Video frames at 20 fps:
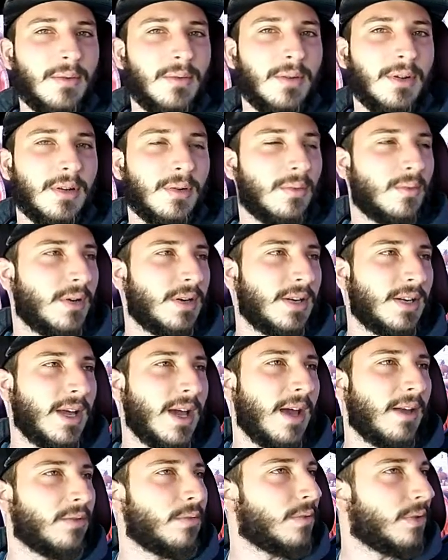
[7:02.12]
wanted one and
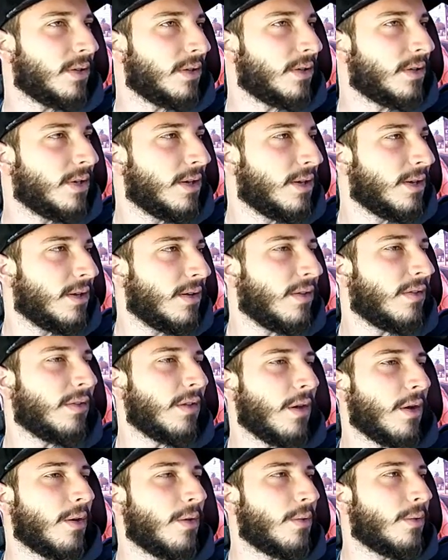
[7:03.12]
has one.
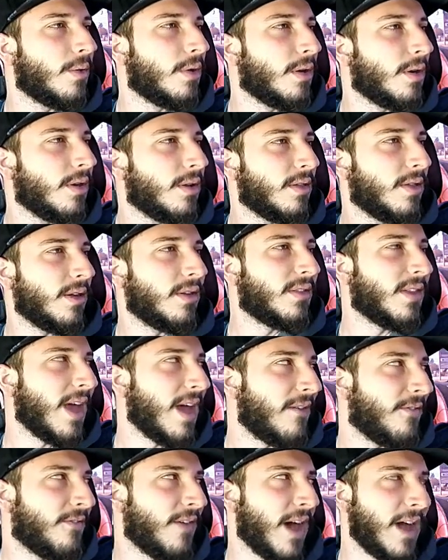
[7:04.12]
So there's
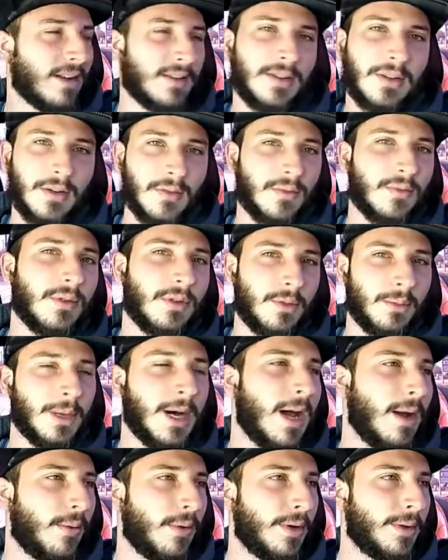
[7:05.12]
that factor when you
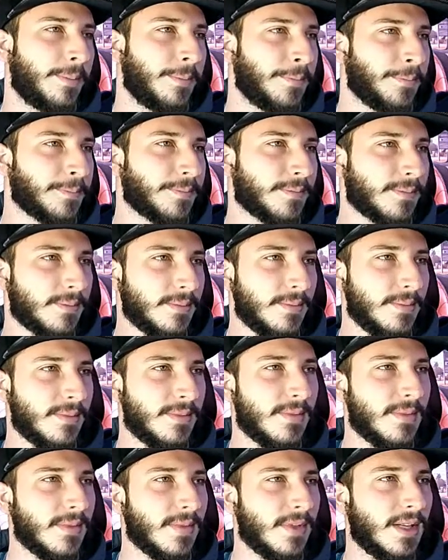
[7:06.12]
buy one,
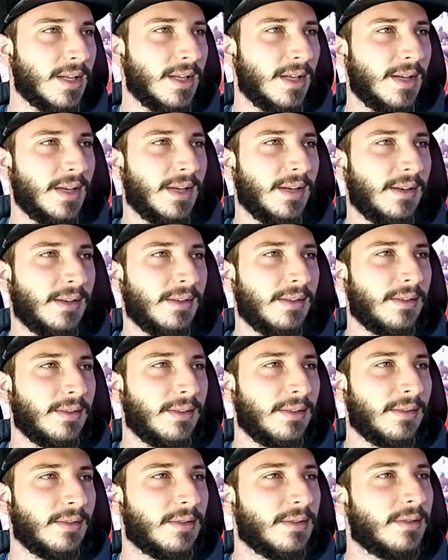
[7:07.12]

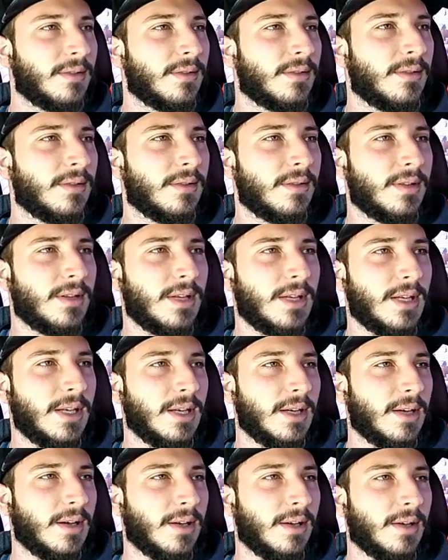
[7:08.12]
is
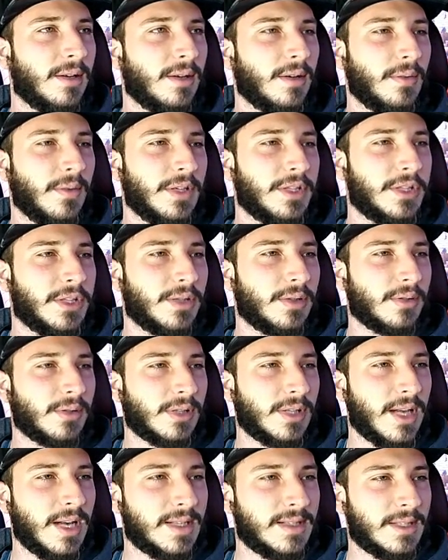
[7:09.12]
the original
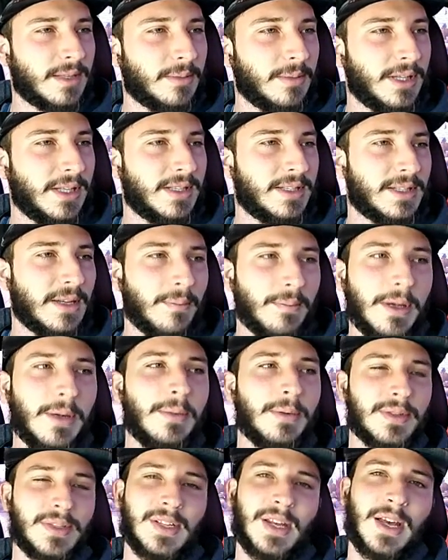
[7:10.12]
classic. But then some
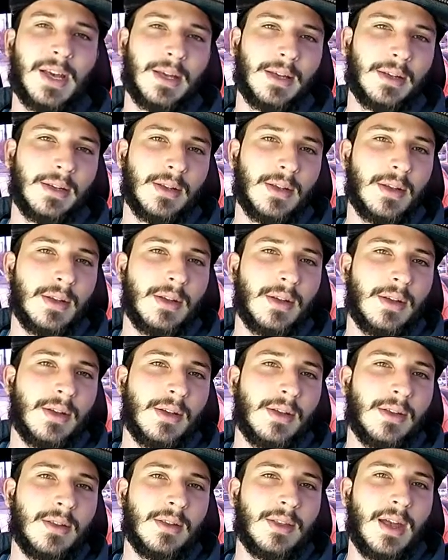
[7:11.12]
people say
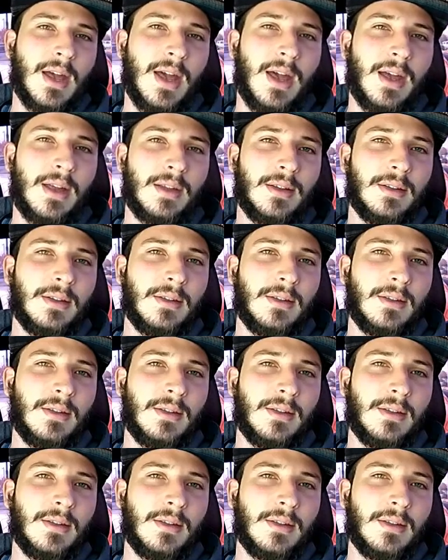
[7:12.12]
that